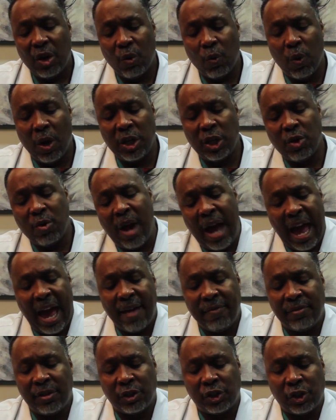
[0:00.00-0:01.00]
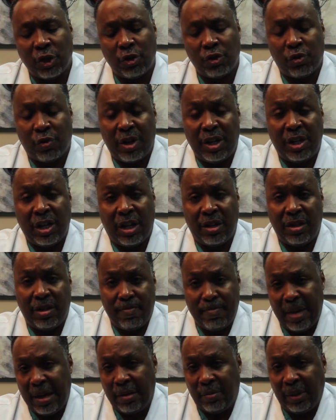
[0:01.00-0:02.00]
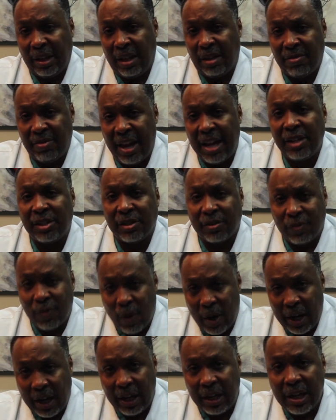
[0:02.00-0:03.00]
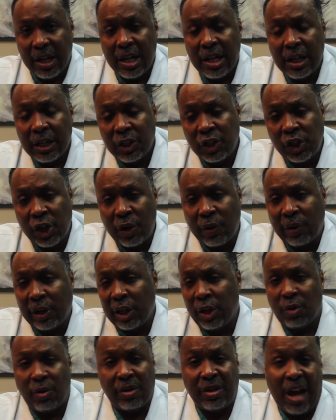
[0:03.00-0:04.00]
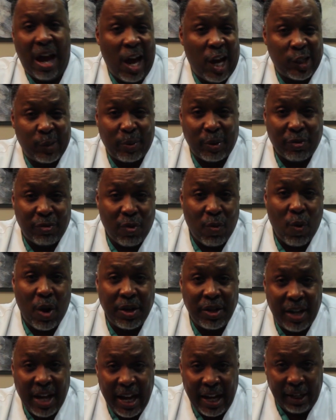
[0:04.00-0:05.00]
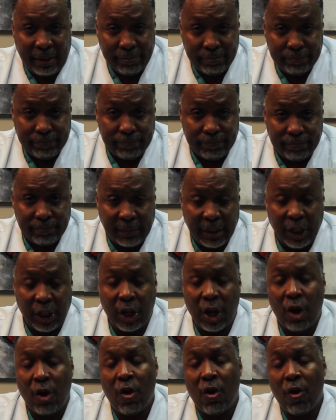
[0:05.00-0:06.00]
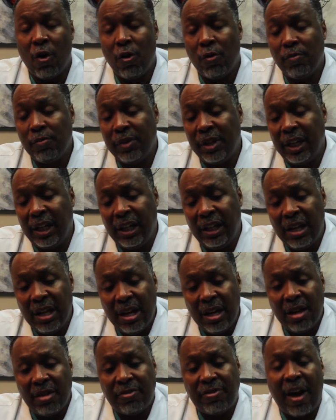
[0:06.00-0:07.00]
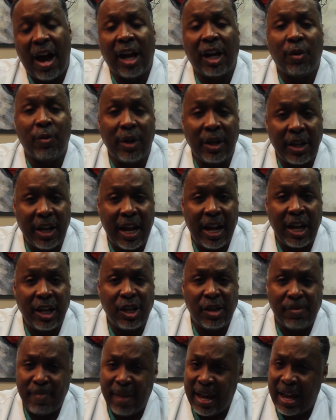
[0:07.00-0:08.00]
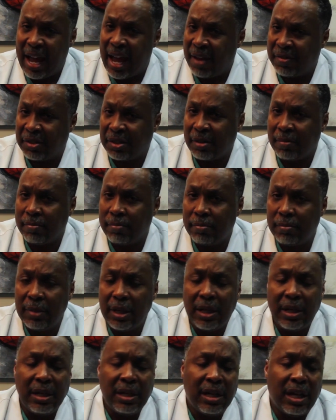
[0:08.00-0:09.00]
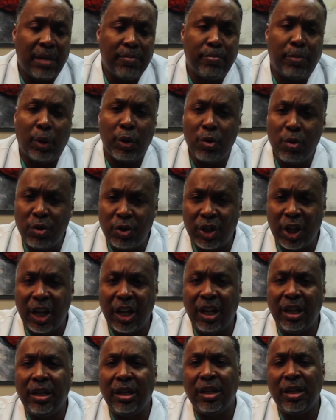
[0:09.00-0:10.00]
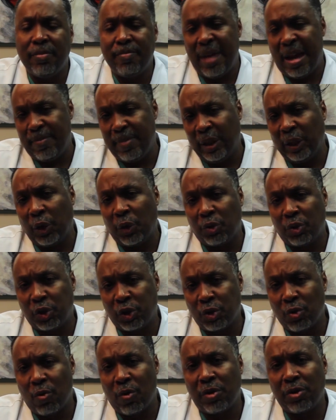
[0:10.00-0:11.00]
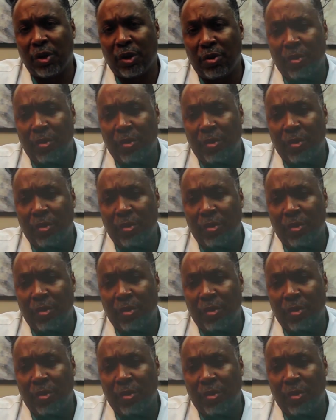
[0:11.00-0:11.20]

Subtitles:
When you have the surgery done the minimally invasive way, generally you're in the hospital for one day. You go home the following day, you may have some bruising, you may be a little sore in the